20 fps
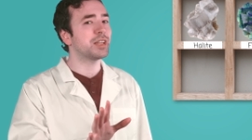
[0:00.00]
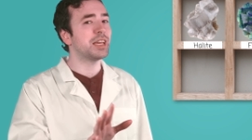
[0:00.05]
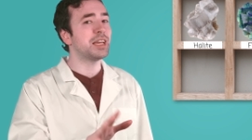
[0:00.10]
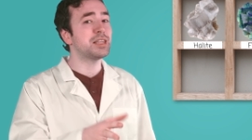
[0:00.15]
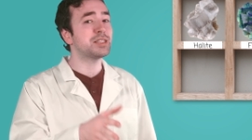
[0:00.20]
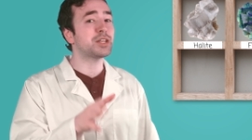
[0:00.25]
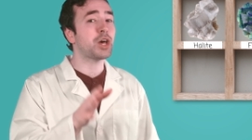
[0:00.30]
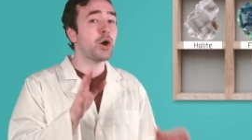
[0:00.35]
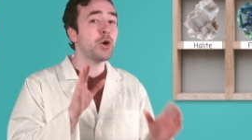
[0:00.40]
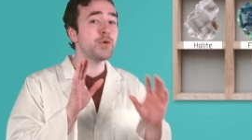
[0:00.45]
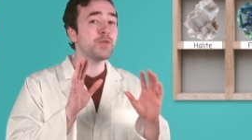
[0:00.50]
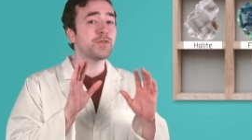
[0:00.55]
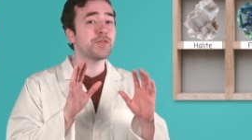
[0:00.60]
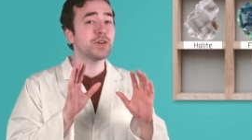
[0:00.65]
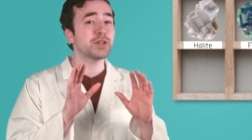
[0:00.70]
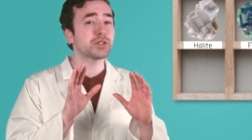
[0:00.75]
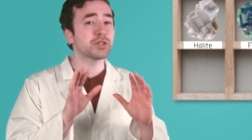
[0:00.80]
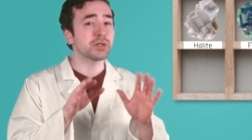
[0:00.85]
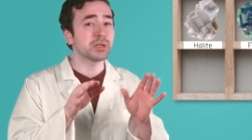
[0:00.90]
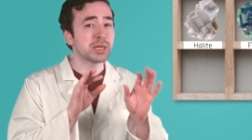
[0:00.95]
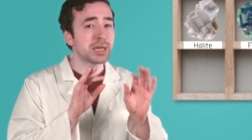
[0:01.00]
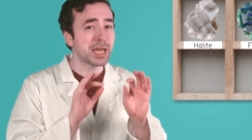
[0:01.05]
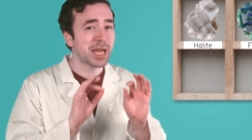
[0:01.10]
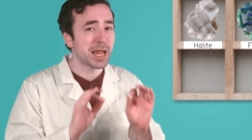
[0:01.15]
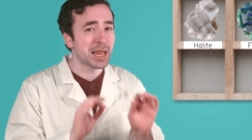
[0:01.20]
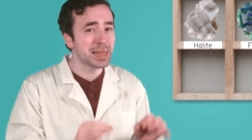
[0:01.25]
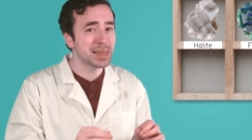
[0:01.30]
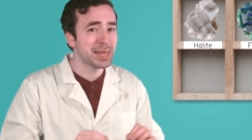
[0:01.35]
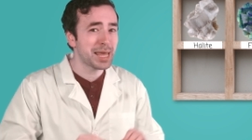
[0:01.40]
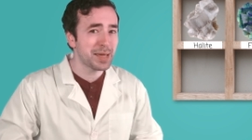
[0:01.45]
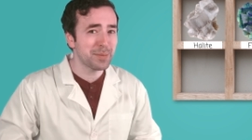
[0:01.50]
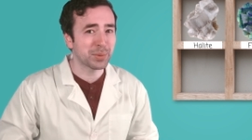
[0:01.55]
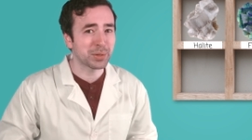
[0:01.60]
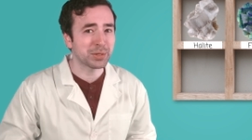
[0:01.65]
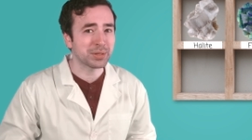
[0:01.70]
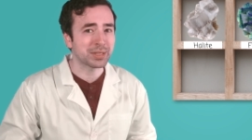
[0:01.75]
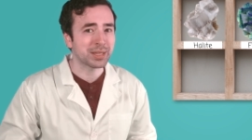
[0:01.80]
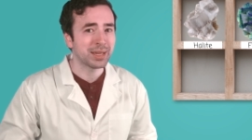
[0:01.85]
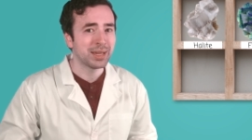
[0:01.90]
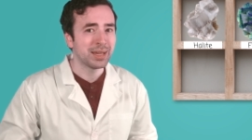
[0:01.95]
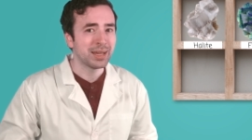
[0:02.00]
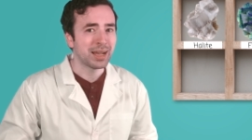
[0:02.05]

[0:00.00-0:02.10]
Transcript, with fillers: is officially labeled.